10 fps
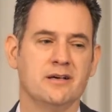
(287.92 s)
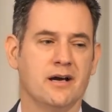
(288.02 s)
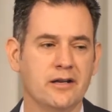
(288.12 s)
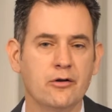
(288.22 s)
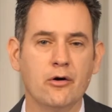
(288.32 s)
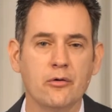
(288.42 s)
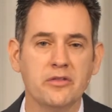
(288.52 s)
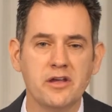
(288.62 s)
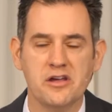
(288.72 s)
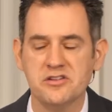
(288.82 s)
I know
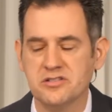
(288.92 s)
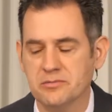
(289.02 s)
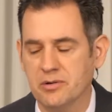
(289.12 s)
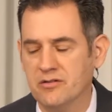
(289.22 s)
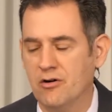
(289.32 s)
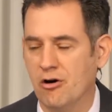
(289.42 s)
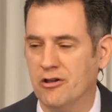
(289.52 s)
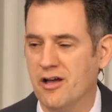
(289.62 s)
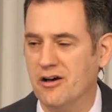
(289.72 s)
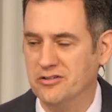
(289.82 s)
this, above all
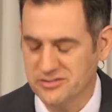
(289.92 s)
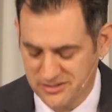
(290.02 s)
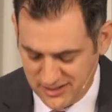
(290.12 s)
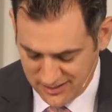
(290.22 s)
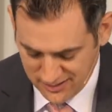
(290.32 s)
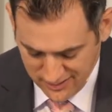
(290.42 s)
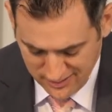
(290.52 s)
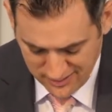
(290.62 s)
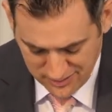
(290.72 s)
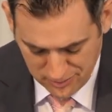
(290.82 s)
else, that
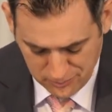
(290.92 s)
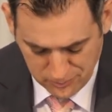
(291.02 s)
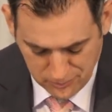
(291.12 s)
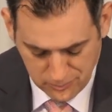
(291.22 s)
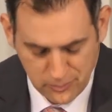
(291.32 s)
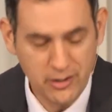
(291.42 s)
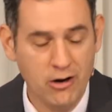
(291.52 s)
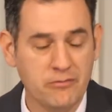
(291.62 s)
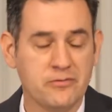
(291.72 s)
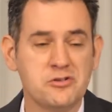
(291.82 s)
we
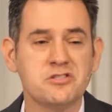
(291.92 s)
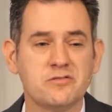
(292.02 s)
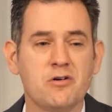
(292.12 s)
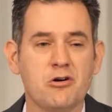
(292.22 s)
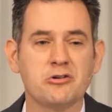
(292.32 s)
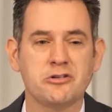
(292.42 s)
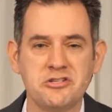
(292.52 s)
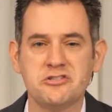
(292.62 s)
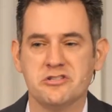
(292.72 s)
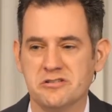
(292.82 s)
are first of all
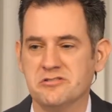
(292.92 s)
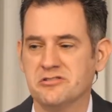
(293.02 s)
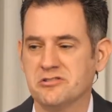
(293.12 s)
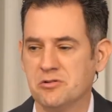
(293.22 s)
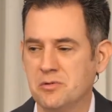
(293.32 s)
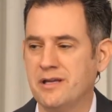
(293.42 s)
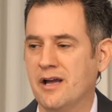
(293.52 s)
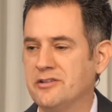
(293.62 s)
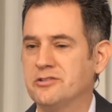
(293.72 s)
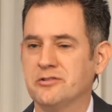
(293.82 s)
Christians, so we
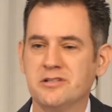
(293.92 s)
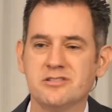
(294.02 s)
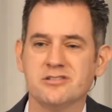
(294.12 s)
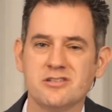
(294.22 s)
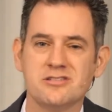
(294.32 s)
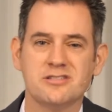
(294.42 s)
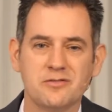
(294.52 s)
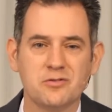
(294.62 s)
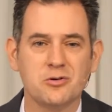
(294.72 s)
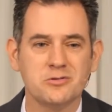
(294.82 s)
enter into this
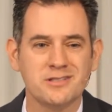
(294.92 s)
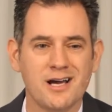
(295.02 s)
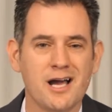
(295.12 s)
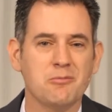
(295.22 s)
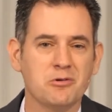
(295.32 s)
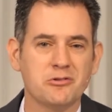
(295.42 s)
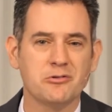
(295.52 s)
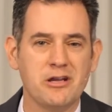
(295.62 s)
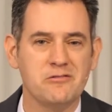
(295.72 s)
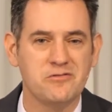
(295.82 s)
difficult time with
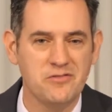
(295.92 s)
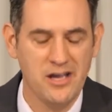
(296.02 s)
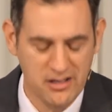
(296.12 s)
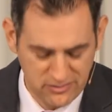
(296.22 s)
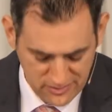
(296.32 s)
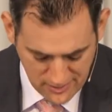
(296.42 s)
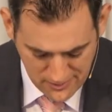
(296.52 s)
great faith.